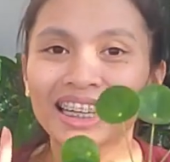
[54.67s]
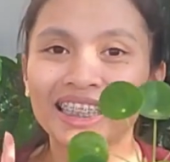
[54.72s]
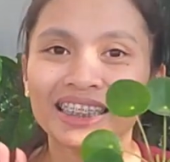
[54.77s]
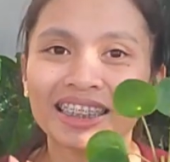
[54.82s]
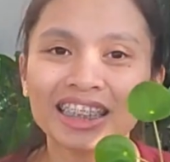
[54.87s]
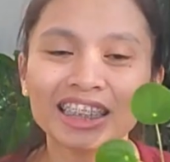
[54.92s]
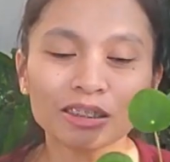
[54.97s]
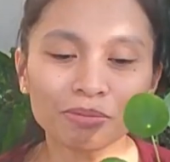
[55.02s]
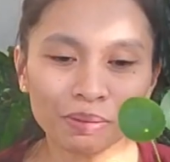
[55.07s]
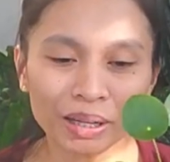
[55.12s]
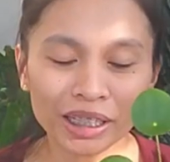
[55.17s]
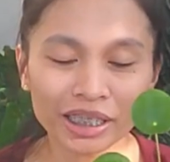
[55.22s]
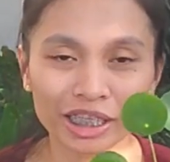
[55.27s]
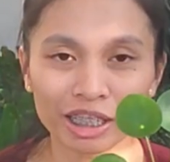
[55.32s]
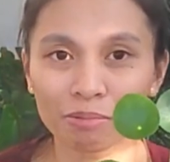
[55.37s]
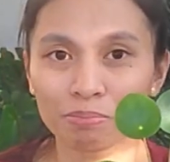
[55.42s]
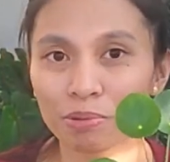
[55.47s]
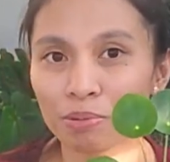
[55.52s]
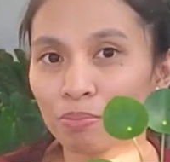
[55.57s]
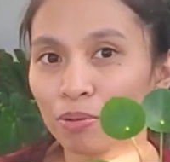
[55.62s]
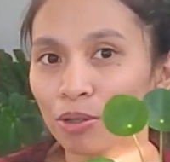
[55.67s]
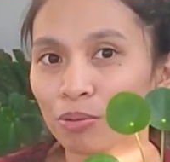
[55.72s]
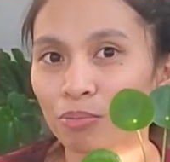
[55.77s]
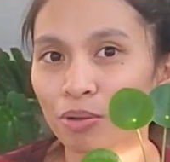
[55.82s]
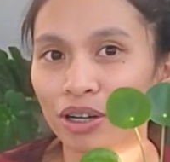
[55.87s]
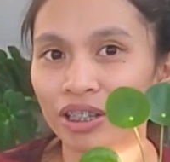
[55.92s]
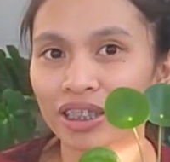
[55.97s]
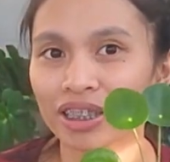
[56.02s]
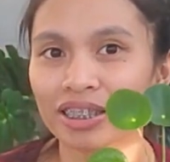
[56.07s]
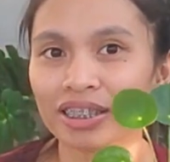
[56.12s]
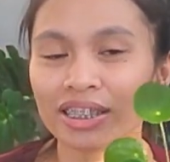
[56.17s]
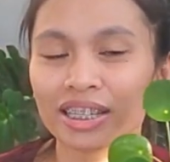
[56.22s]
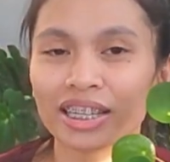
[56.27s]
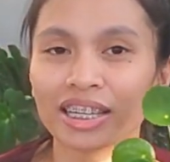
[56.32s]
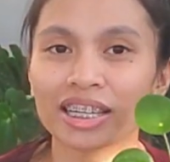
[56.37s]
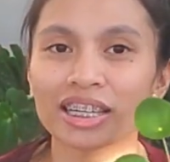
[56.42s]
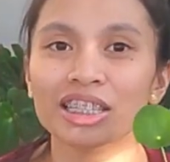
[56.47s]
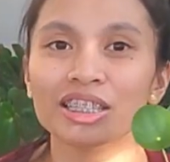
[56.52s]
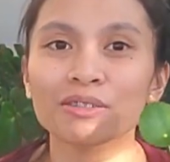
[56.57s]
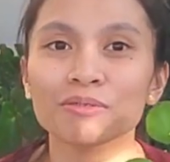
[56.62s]
This Pilea peperomioides
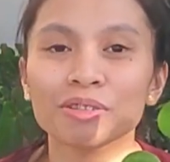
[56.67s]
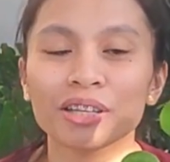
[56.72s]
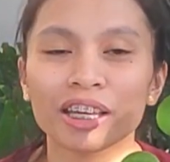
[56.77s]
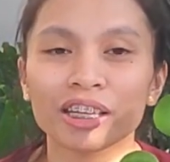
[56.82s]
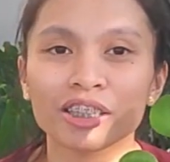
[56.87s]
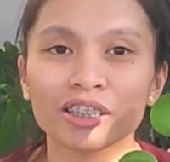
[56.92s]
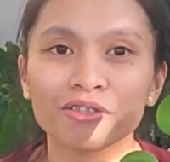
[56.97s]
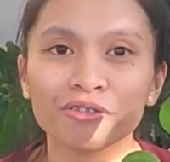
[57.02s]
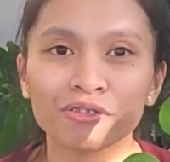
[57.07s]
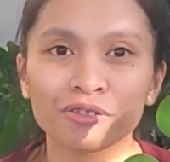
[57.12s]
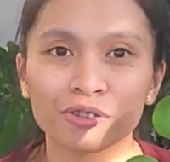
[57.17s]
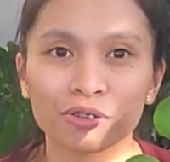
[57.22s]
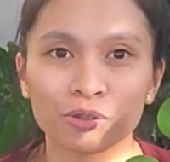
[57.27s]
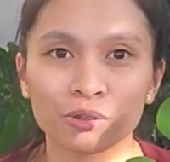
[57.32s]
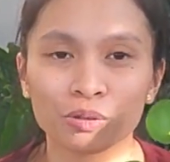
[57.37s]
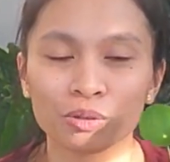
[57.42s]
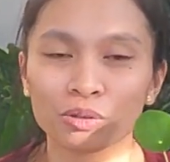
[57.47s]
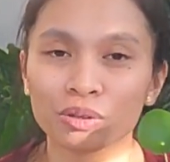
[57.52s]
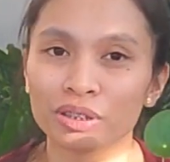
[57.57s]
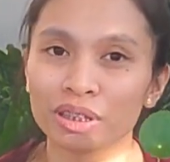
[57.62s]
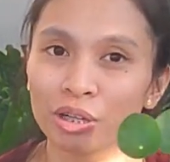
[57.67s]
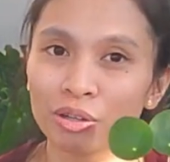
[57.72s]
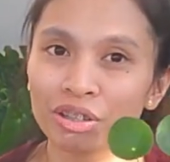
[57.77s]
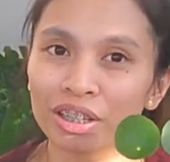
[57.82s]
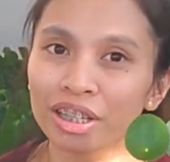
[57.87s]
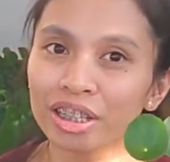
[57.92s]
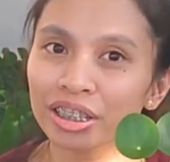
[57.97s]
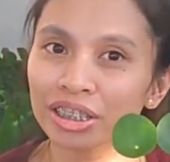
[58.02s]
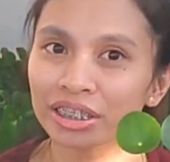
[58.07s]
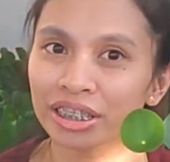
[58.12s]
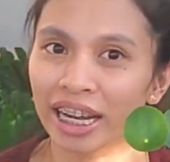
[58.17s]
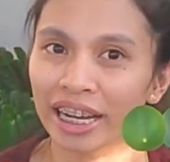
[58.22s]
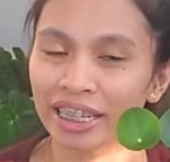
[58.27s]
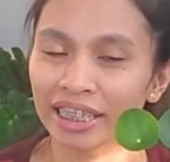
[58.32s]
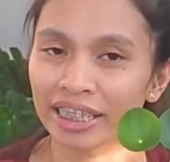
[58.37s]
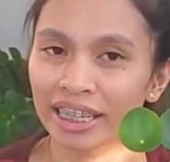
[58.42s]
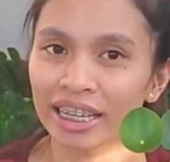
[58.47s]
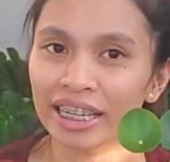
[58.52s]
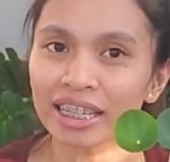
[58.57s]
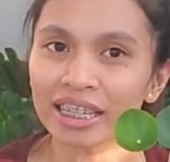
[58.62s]
is native to southern
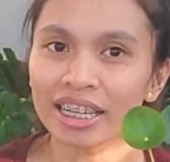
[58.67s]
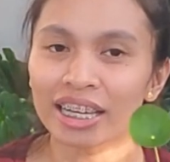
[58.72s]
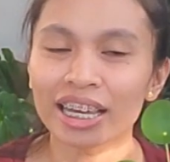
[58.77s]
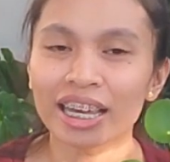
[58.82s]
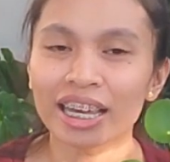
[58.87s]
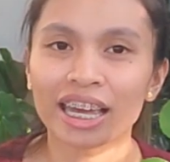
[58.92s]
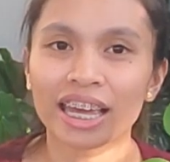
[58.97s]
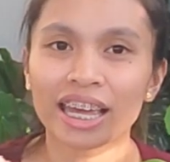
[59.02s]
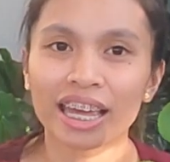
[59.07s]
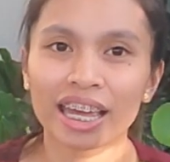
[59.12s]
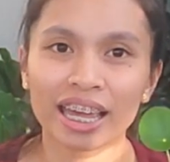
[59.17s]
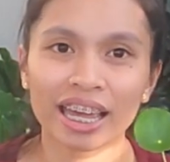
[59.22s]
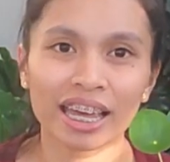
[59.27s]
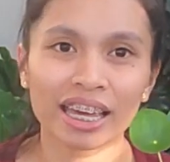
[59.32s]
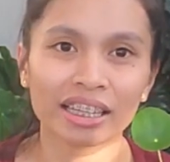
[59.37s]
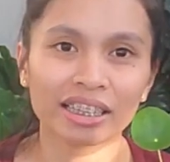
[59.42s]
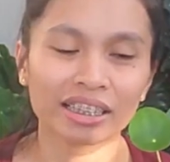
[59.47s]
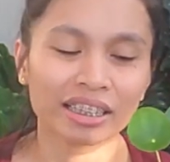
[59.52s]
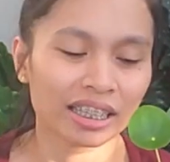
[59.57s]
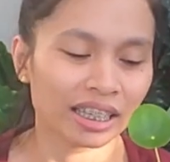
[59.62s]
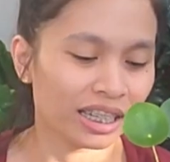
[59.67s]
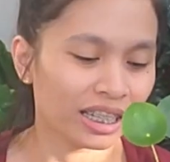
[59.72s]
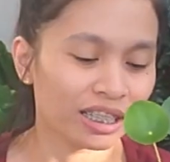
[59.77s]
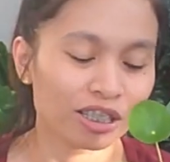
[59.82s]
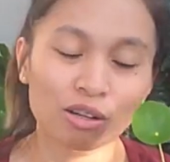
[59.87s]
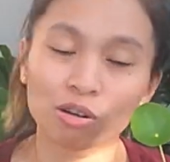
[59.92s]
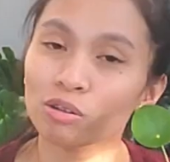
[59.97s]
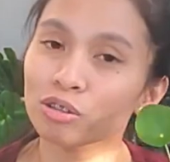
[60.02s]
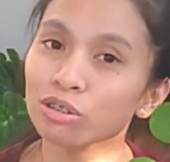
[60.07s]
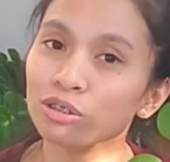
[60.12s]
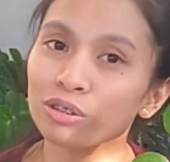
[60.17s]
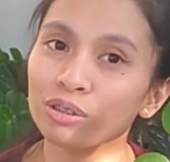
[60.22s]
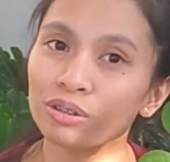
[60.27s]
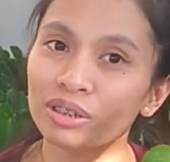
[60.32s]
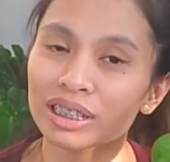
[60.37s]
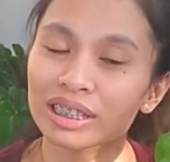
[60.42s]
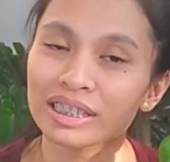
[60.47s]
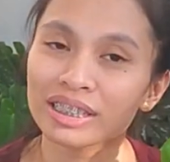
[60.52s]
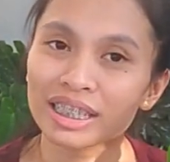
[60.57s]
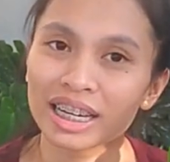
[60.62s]
China, and it is also known
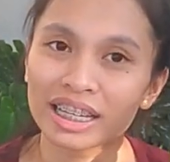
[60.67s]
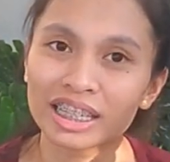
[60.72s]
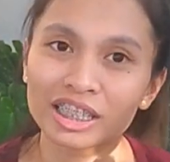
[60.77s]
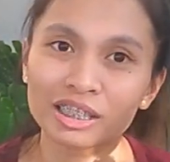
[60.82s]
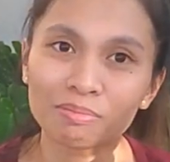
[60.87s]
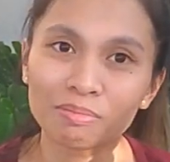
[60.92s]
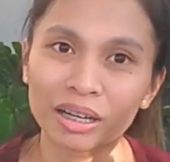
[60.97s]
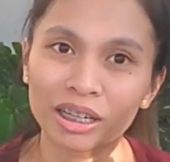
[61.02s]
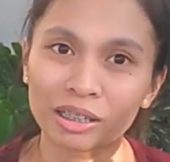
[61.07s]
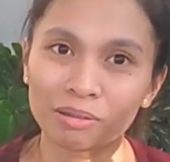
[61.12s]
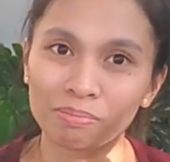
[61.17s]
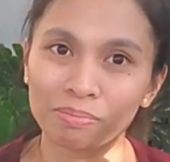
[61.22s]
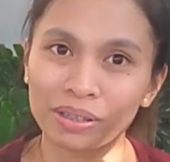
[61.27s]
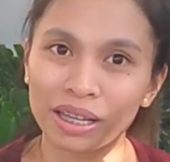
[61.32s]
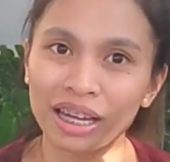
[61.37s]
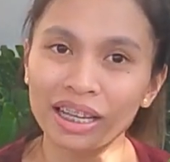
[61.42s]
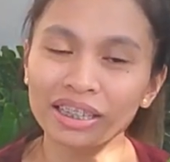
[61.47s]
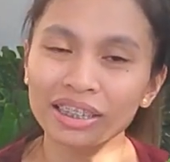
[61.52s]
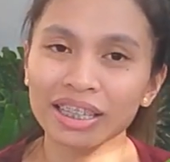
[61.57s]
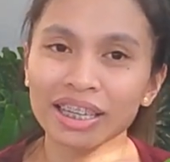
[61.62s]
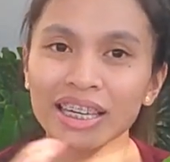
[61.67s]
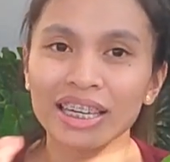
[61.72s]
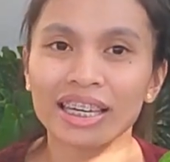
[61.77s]
as Chinese money plant.